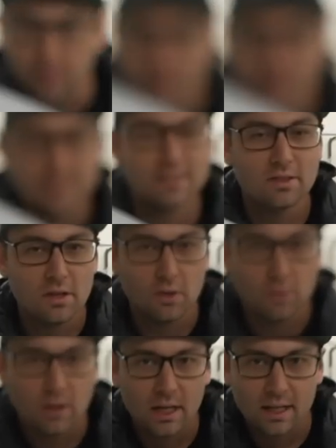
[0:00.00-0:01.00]
This is
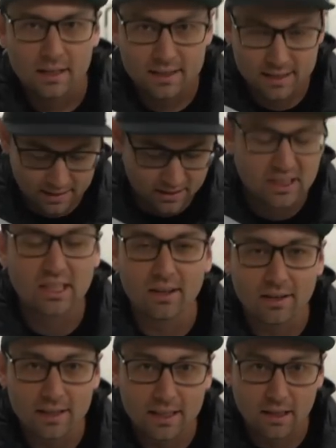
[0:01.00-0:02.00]
new. This is
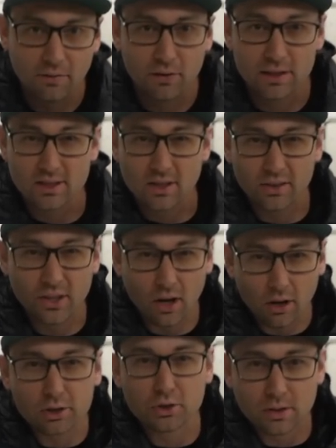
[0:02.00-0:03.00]
subtly different. It's called the
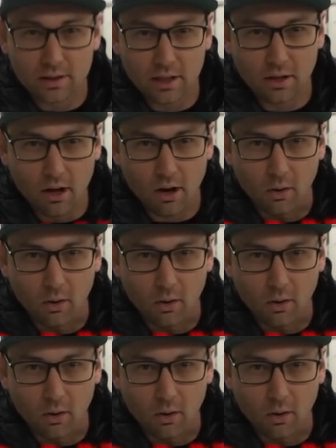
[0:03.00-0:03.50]
Ultra Lil O.